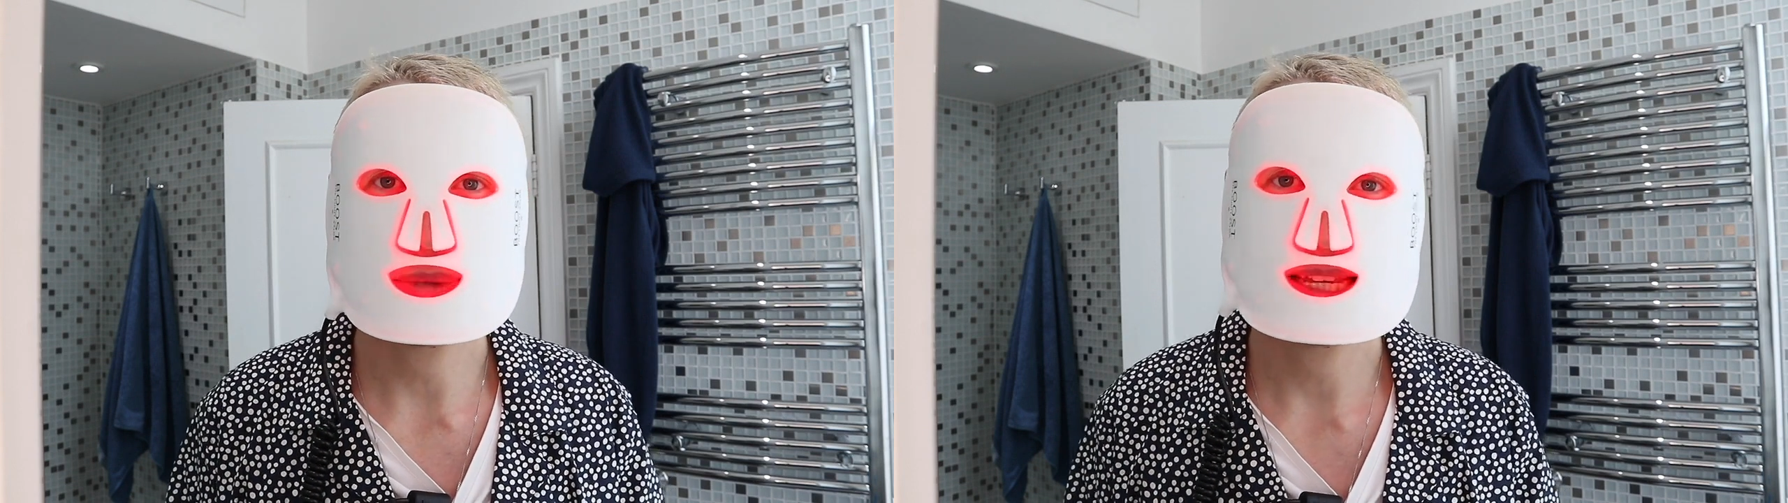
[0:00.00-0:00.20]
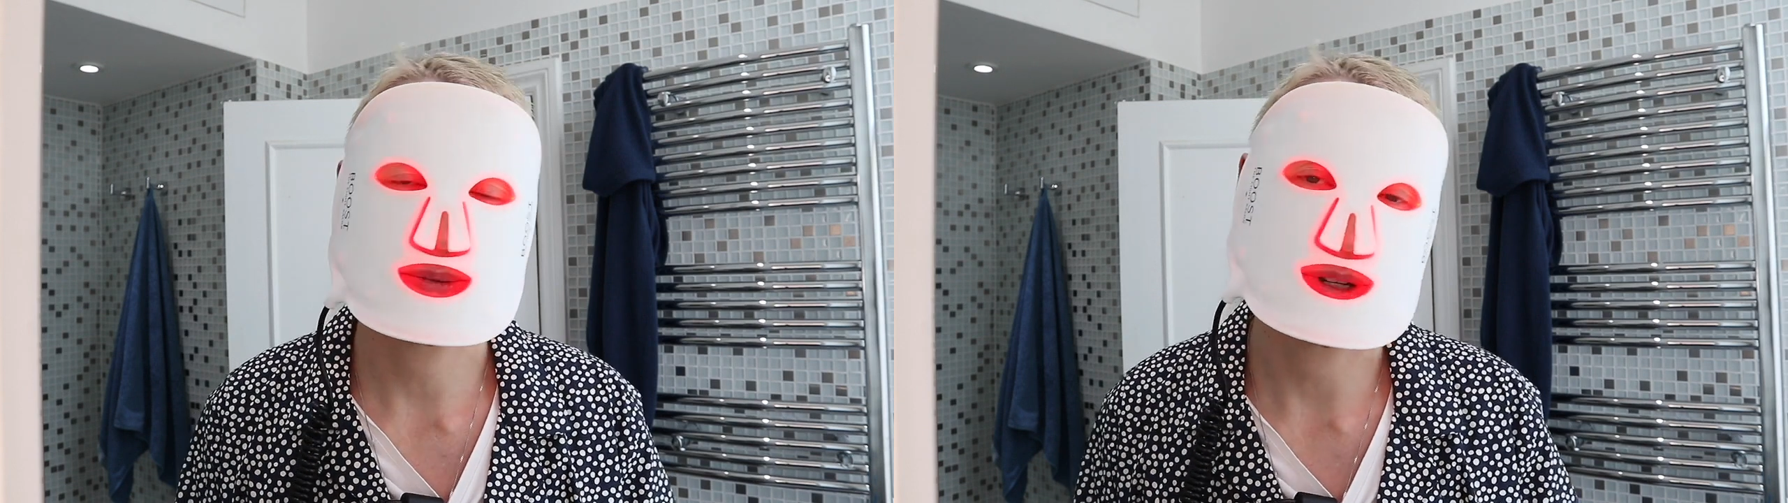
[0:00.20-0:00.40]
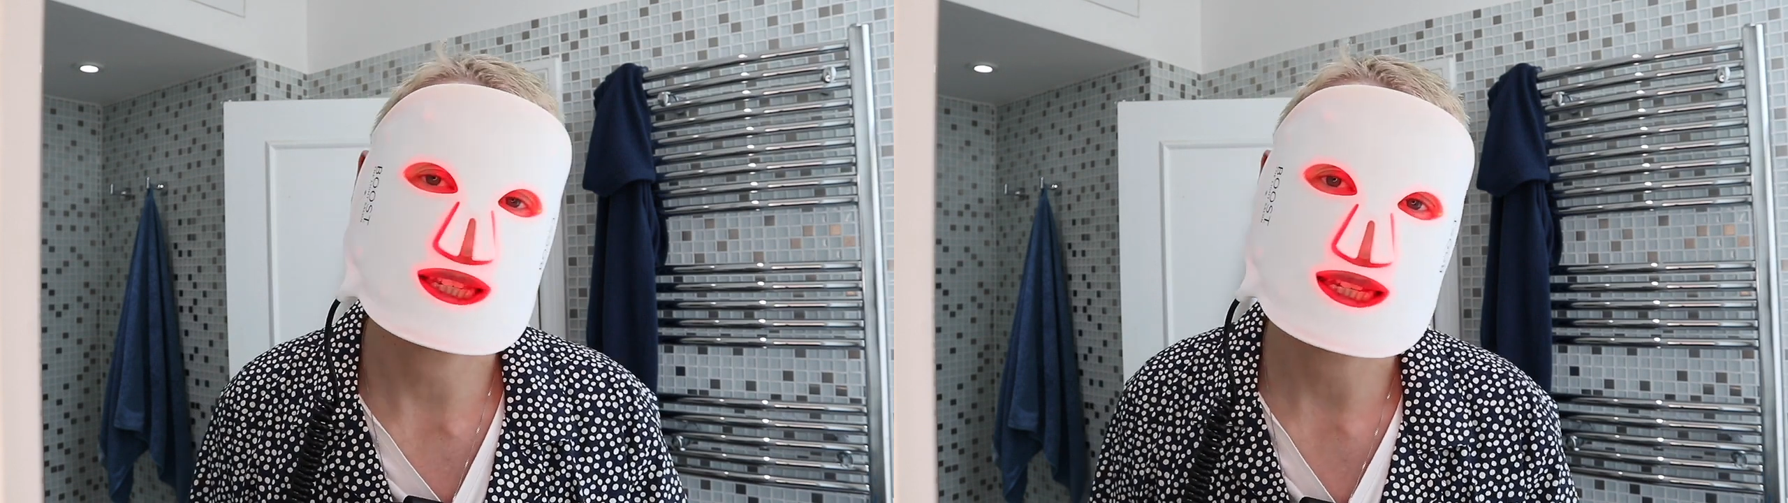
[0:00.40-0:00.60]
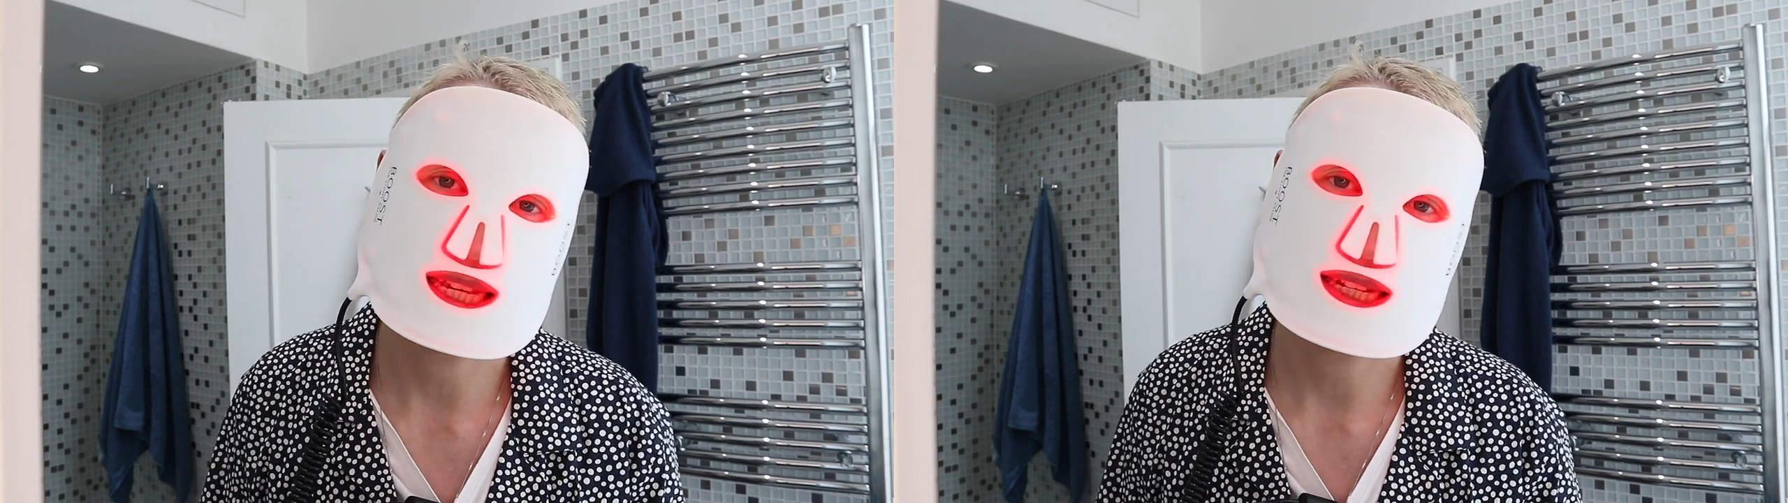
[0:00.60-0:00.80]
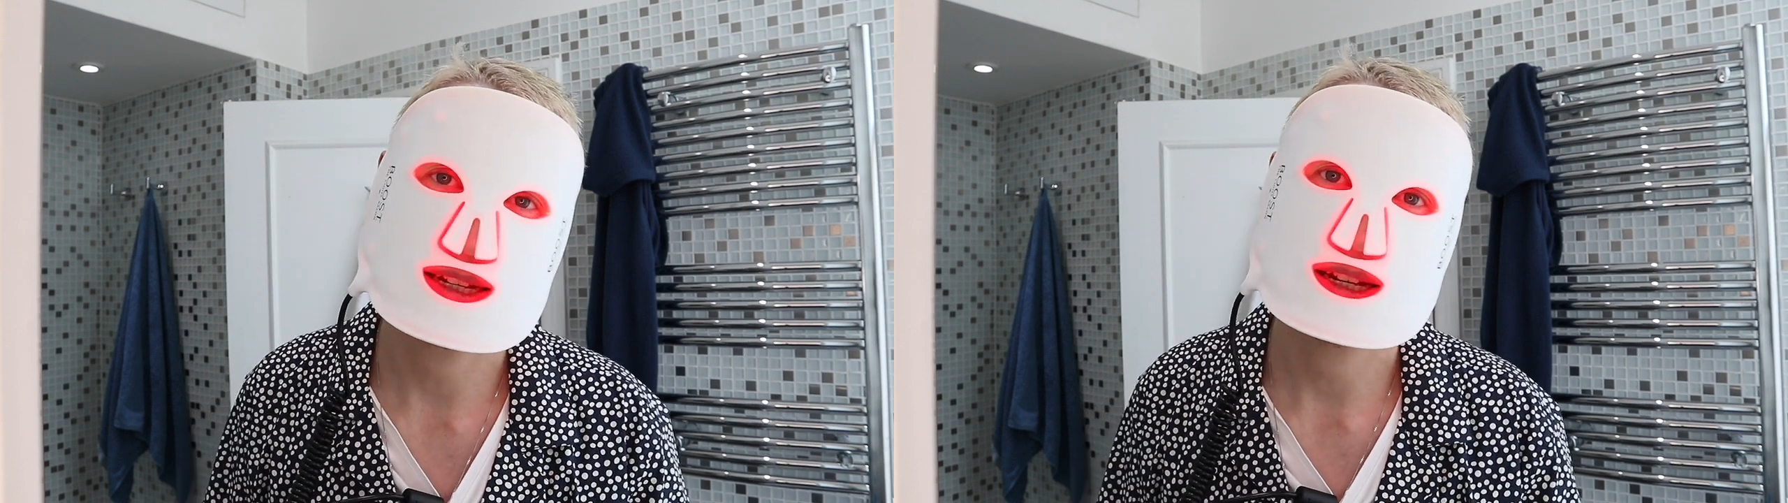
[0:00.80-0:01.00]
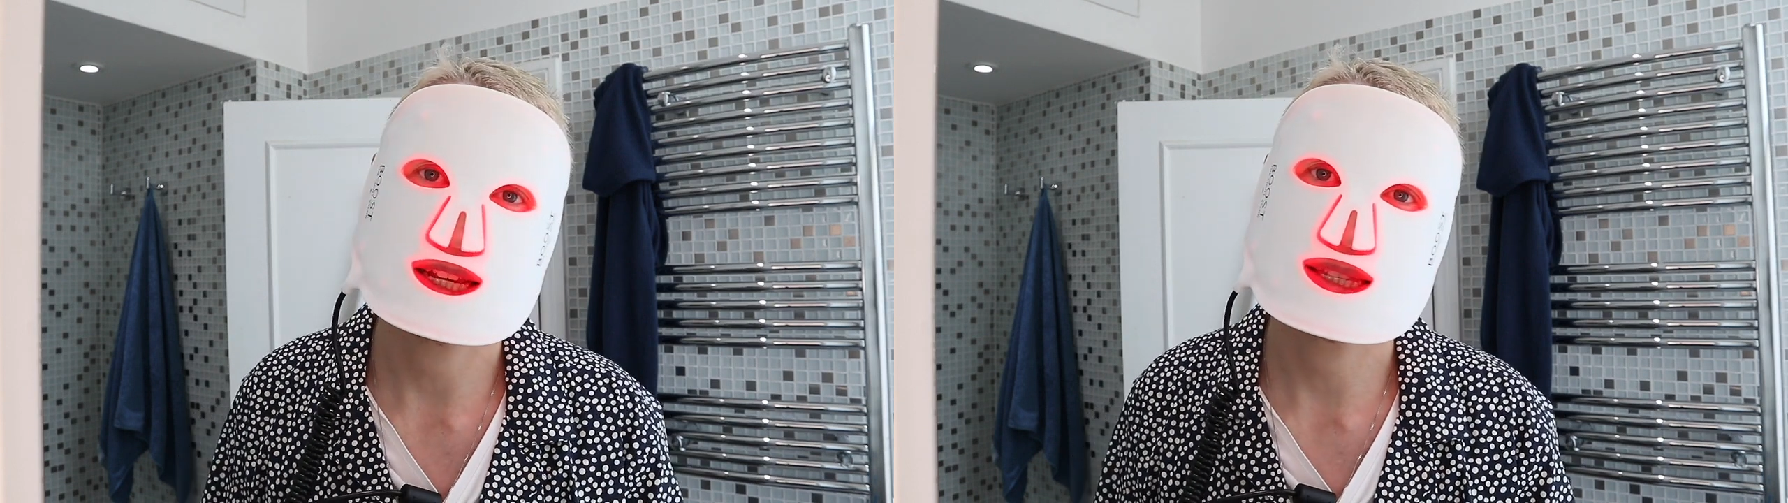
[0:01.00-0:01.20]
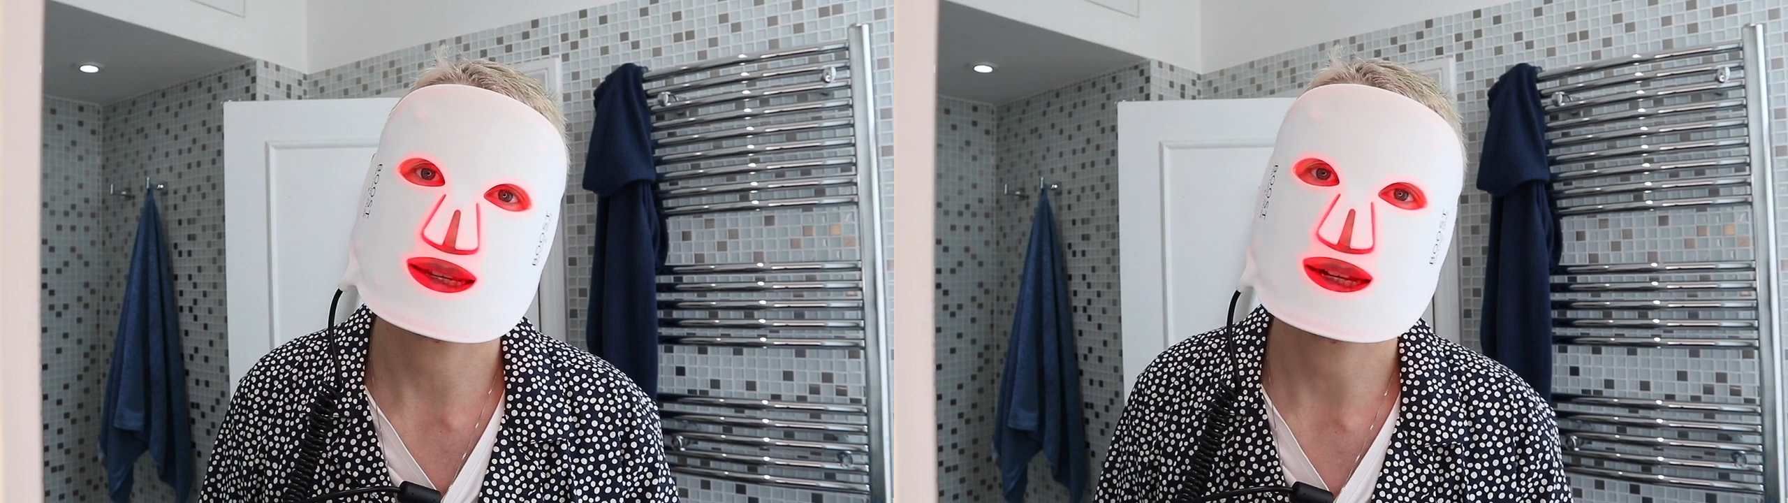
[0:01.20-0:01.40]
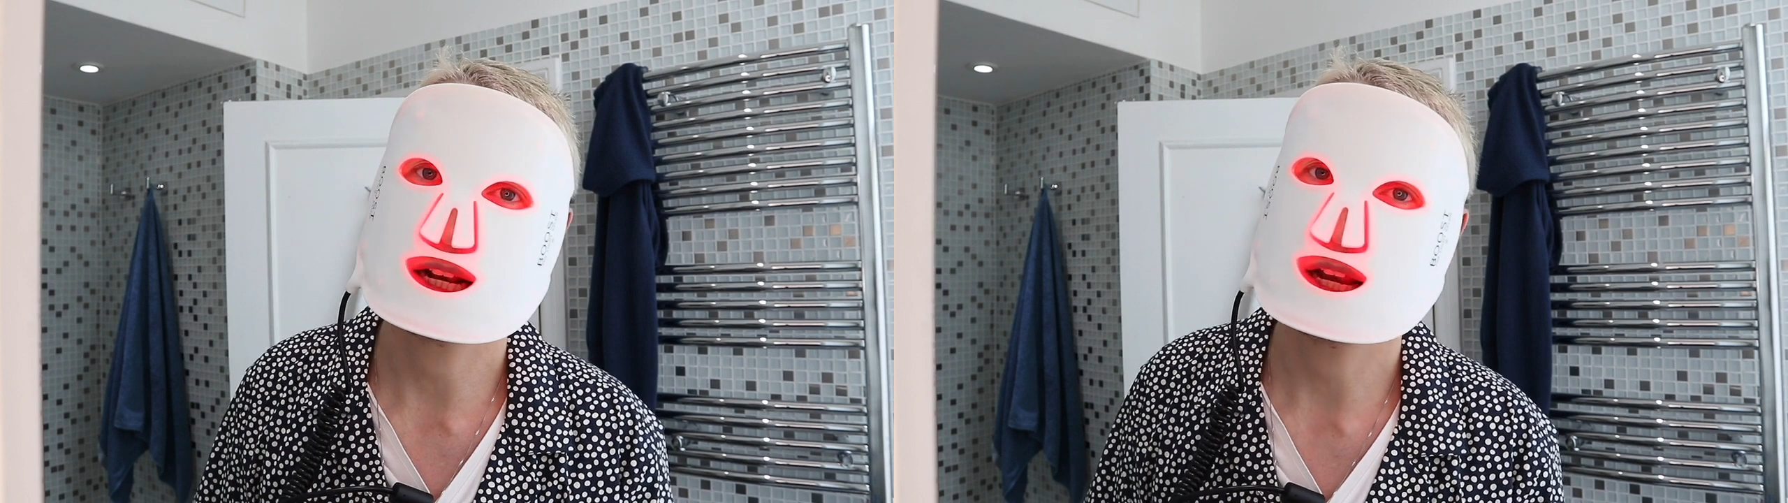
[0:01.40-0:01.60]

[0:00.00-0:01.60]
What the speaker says: makes my skin nice and